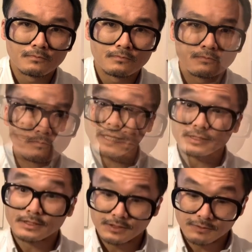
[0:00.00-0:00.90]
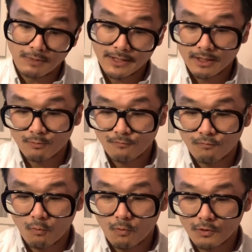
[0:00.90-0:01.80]
Next, spy number
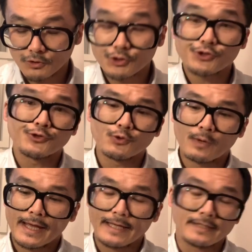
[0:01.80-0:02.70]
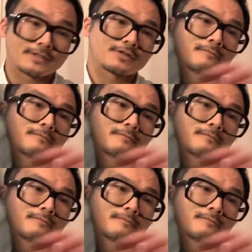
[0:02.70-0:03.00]
428.